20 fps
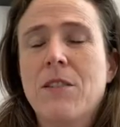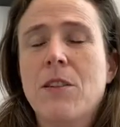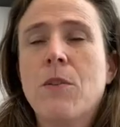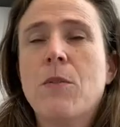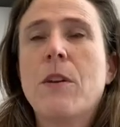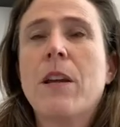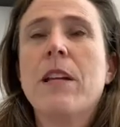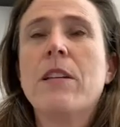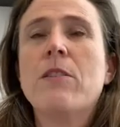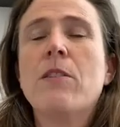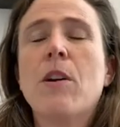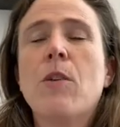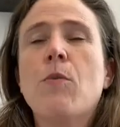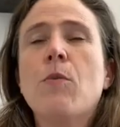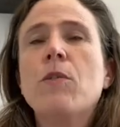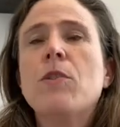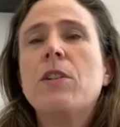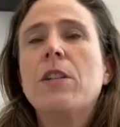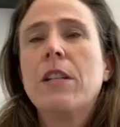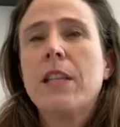Okay, so I
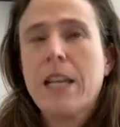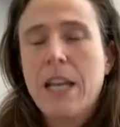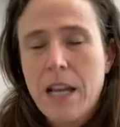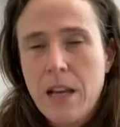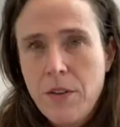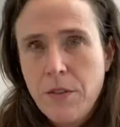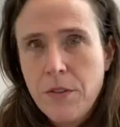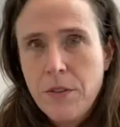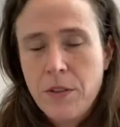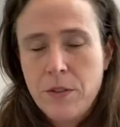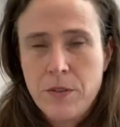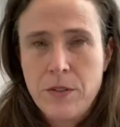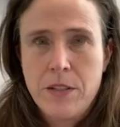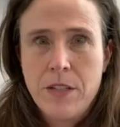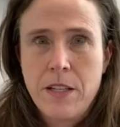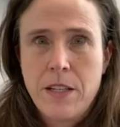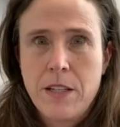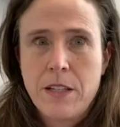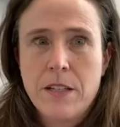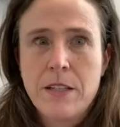want you to count those
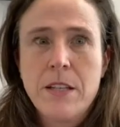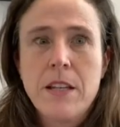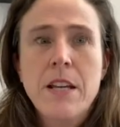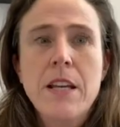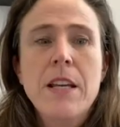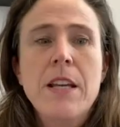things